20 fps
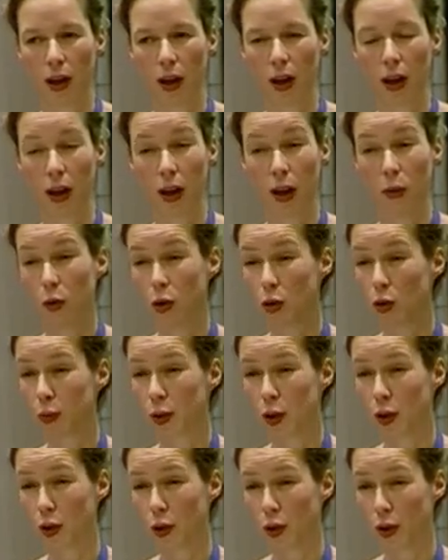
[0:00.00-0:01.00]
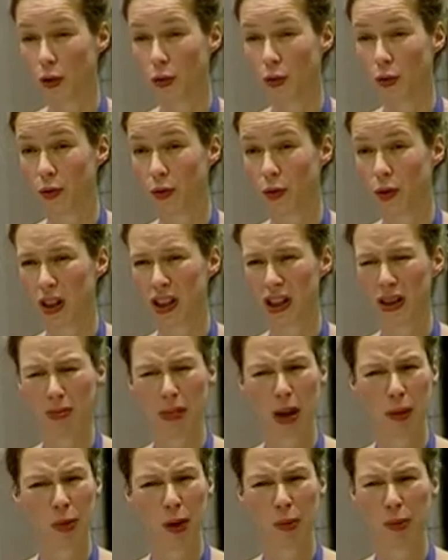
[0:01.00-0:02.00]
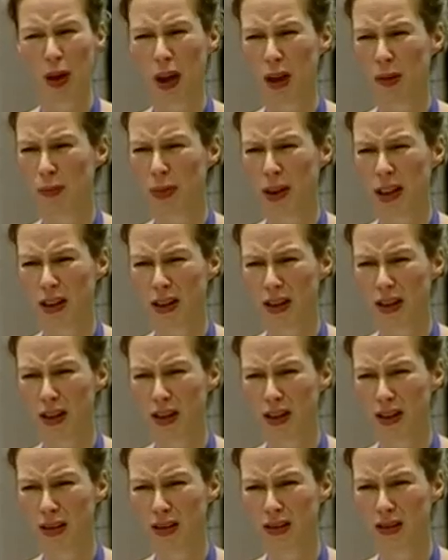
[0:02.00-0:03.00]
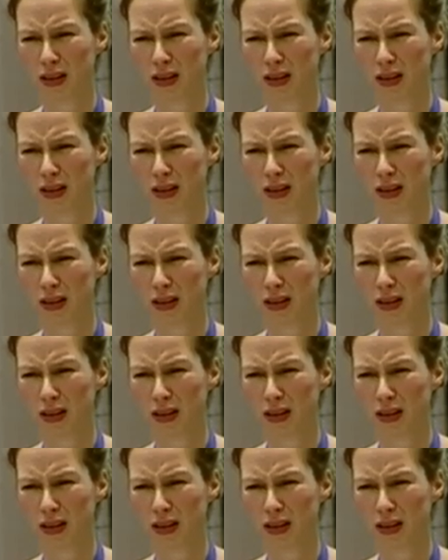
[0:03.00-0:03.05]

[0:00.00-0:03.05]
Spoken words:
and they would observe, does it make my pain better?